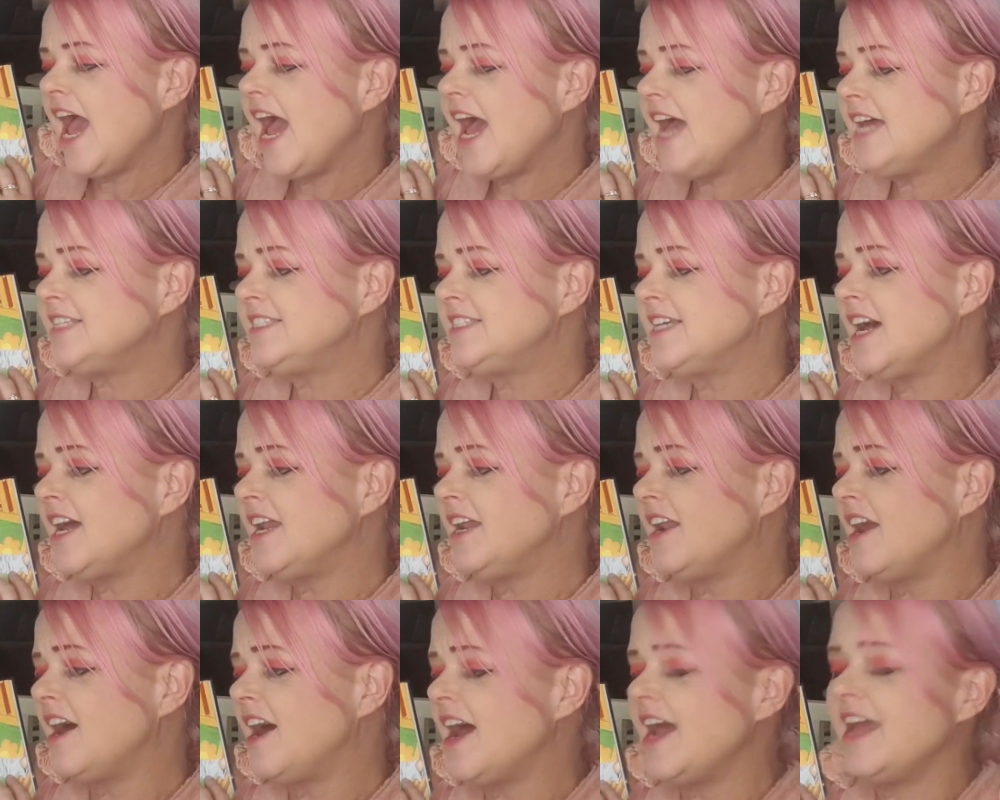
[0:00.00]
as
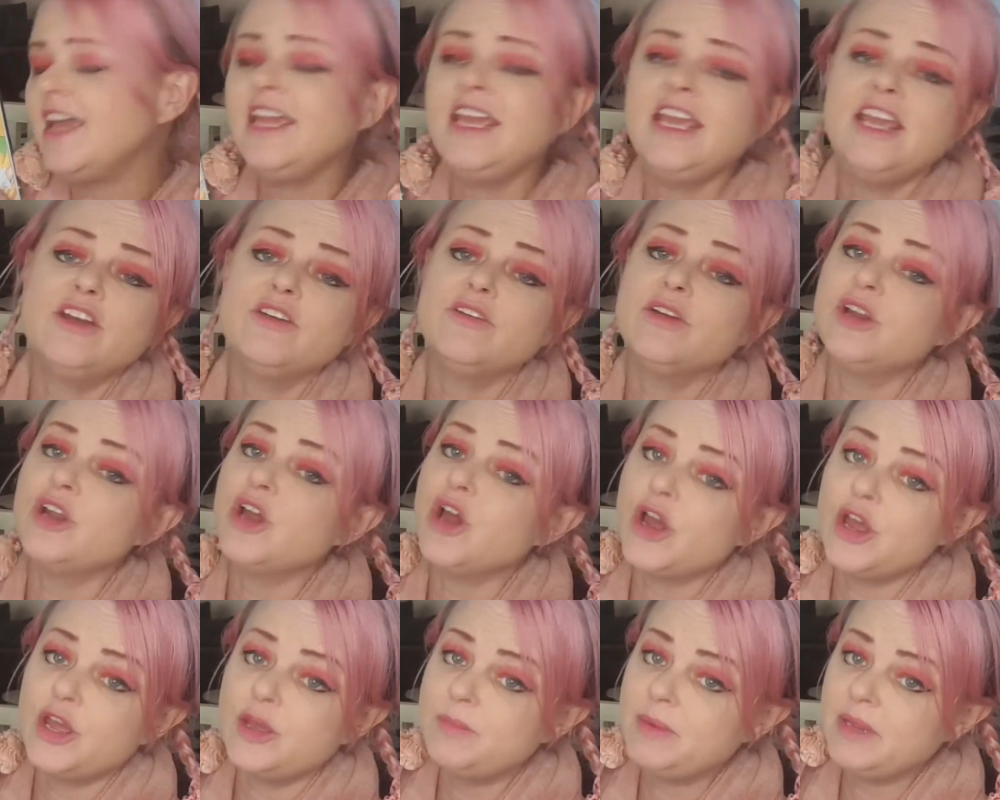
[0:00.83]
I lie here
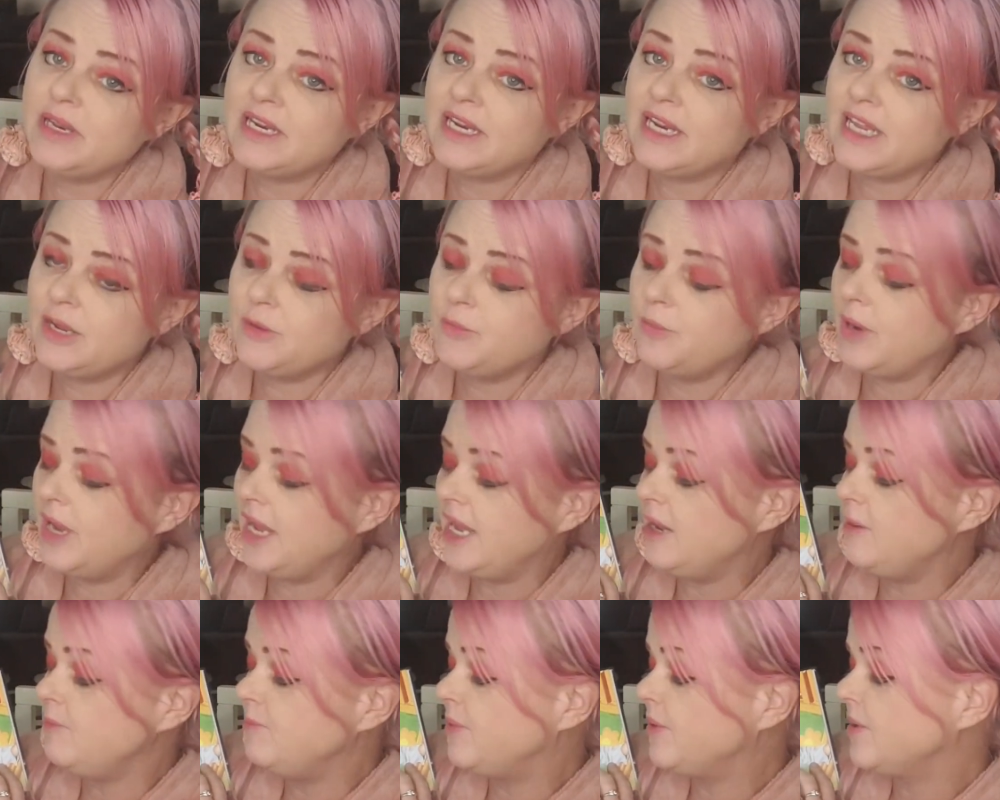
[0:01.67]
and openly
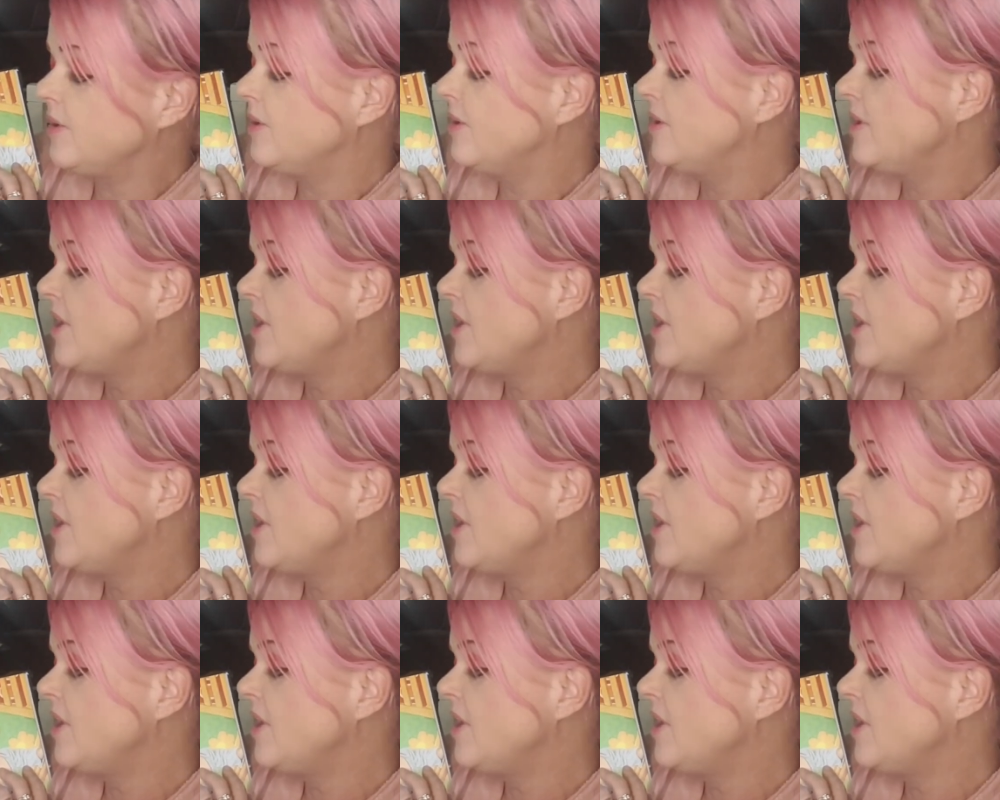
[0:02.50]
weep.